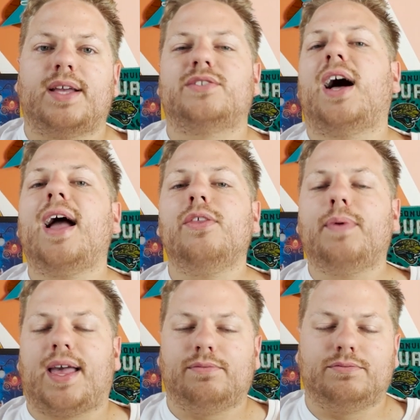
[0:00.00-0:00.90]
So either
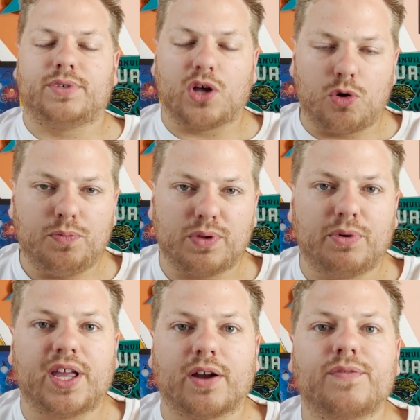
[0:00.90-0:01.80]
way, we hope we will
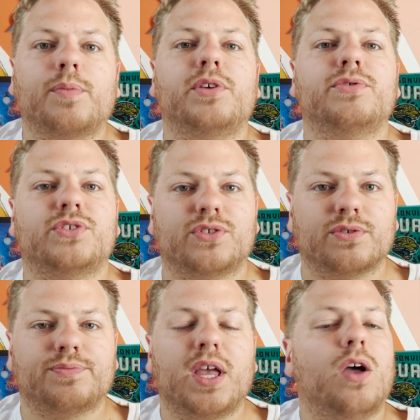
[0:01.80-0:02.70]
hear from you
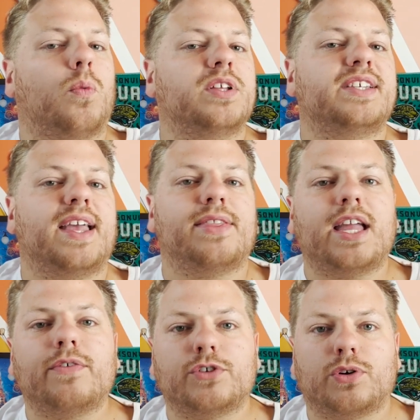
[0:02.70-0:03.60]
soon. Once again,
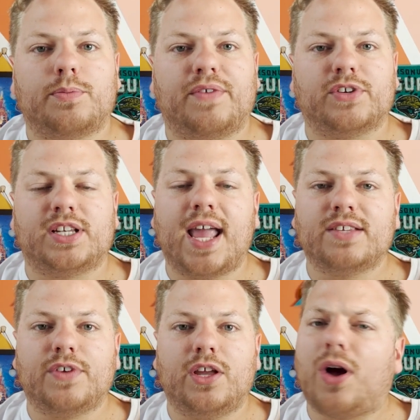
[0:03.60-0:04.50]
thank you for joining me for today's
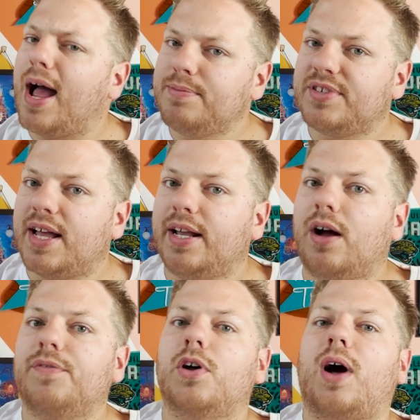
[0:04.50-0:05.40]
video. I'm signing
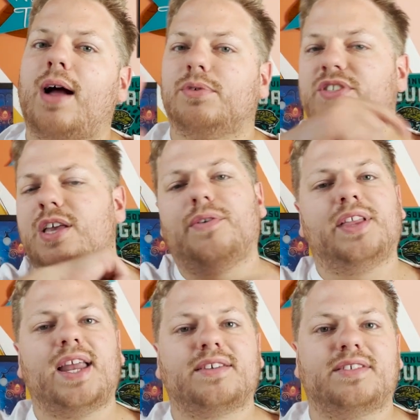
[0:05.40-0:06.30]
off though. I will see you in
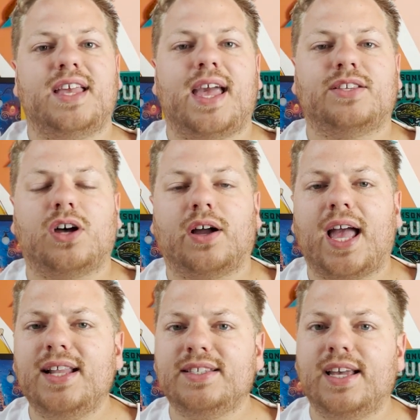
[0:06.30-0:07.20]
the next TA Talk.
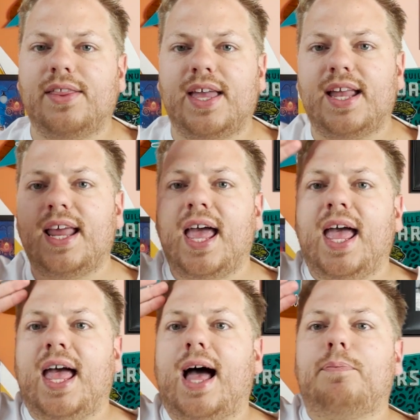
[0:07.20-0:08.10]
Until then,
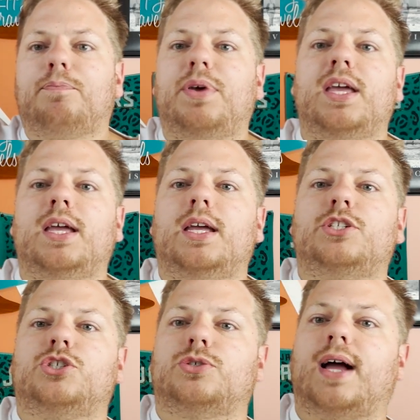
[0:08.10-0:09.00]
happy
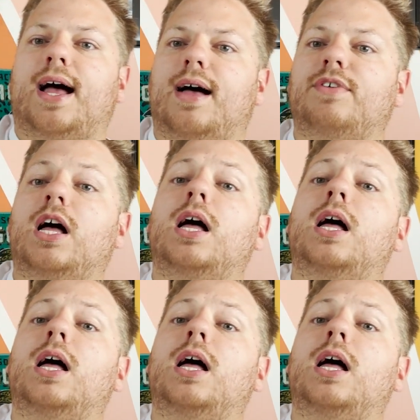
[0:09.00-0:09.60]
travels!